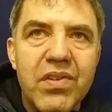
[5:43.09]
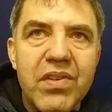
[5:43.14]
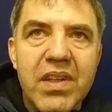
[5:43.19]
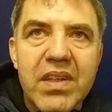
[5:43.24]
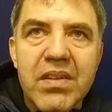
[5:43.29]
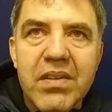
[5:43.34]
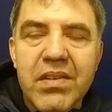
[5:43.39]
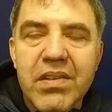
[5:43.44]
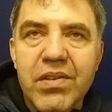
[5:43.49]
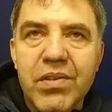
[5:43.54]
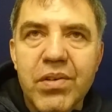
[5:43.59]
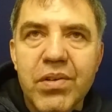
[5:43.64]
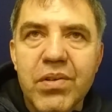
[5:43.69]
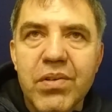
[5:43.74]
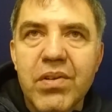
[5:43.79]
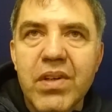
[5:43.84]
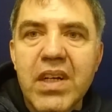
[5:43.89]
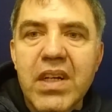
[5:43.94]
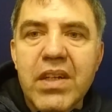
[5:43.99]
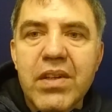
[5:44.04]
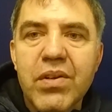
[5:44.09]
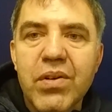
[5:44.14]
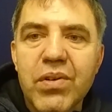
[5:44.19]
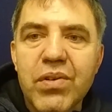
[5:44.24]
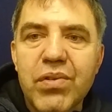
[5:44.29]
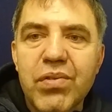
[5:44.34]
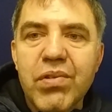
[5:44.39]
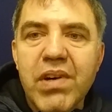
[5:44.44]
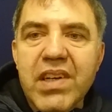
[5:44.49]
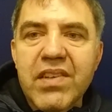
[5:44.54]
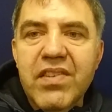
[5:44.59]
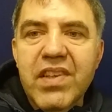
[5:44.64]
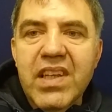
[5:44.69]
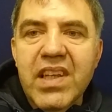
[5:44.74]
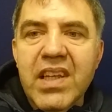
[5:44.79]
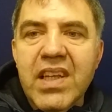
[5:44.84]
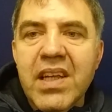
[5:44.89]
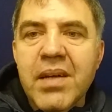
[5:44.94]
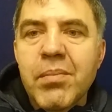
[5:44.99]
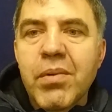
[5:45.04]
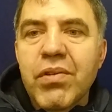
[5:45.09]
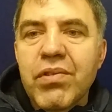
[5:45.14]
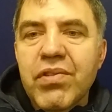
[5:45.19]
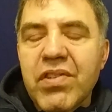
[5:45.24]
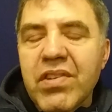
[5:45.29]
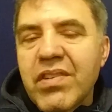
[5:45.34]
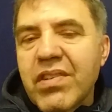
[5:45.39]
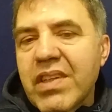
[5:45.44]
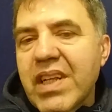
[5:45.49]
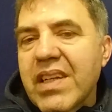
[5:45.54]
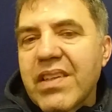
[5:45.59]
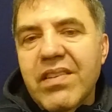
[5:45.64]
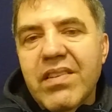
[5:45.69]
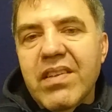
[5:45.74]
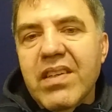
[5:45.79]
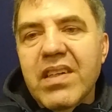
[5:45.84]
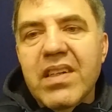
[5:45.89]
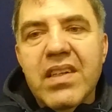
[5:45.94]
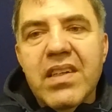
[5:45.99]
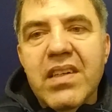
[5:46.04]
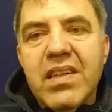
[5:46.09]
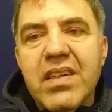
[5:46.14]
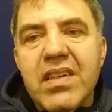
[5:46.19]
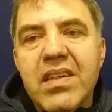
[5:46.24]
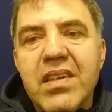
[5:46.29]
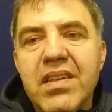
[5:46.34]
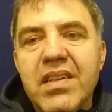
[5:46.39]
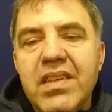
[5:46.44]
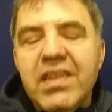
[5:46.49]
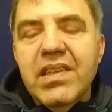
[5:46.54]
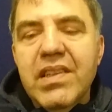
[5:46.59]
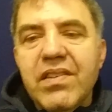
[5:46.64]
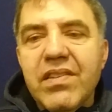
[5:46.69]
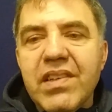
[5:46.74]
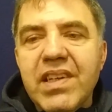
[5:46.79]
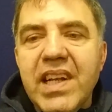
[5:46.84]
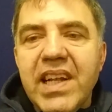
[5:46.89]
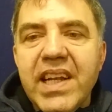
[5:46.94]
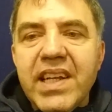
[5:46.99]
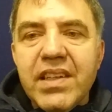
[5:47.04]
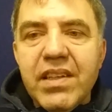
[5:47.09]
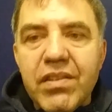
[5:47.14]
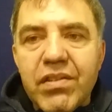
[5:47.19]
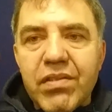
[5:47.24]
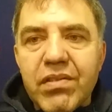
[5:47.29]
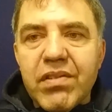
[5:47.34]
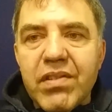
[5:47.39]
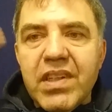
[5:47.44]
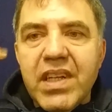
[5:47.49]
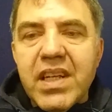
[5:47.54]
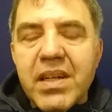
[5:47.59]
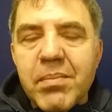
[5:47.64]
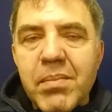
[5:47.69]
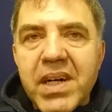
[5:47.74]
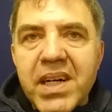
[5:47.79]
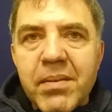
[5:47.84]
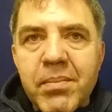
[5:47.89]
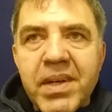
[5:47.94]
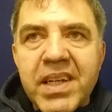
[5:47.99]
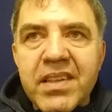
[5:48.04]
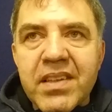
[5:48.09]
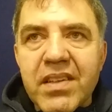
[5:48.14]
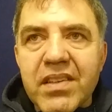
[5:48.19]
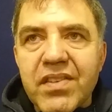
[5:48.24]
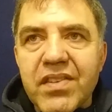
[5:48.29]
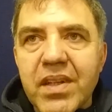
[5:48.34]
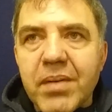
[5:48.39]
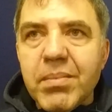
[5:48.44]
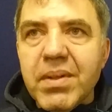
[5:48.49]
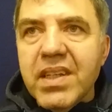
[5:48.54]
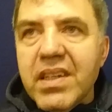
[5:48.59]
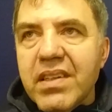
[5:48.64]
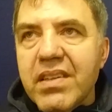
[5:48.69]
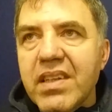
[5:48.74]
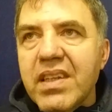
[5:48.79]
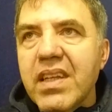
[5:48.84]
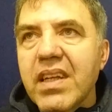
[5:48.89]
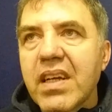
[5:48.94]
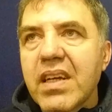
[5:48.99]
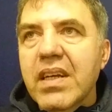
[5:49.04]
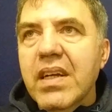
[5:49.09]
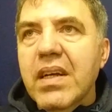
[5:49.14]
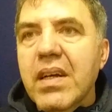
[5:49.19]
so those who are seeking emotions, that's is related to their mental stability.